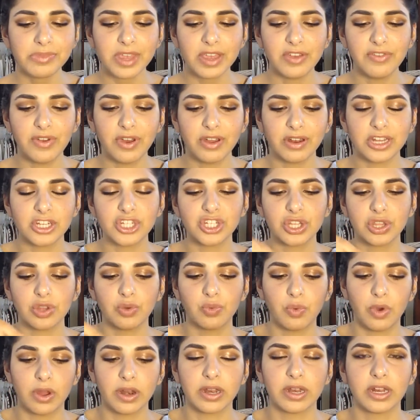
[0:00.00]
foundation, the
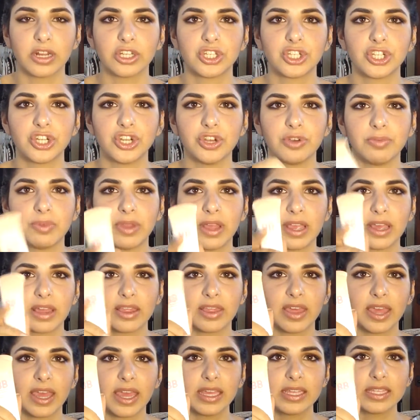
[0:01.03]
one in a tube
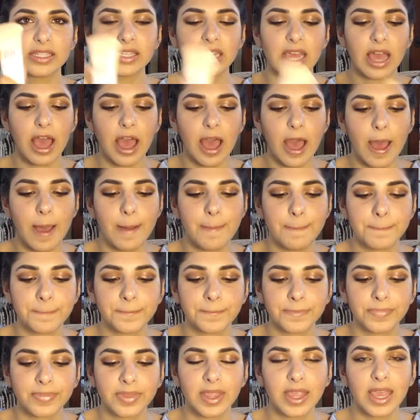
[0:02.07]
like this.
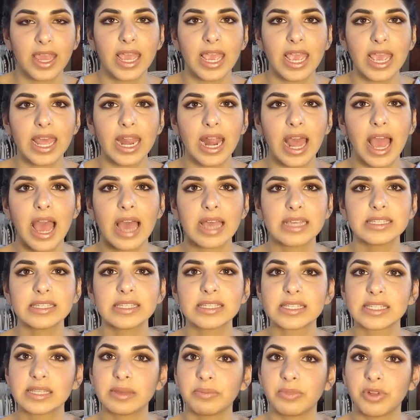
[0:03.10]
It has a
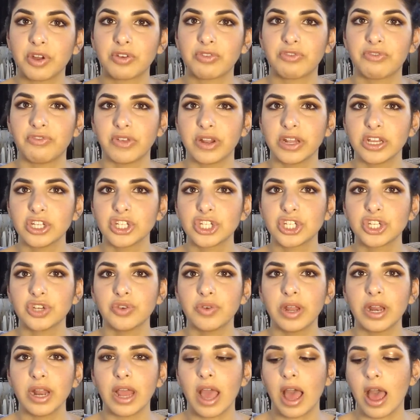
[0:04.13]
similar finish
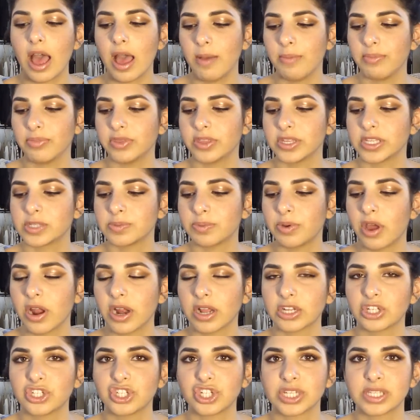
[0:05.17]
to it. This
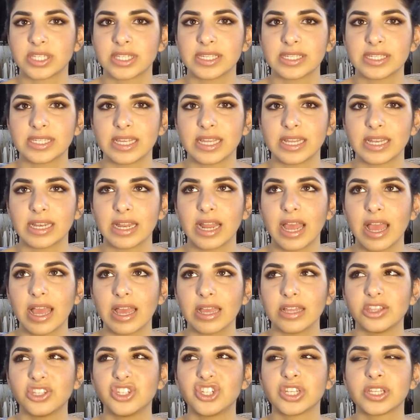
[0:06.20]
product just isn't,
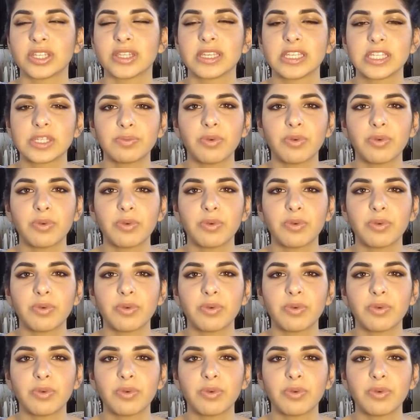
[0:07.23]
this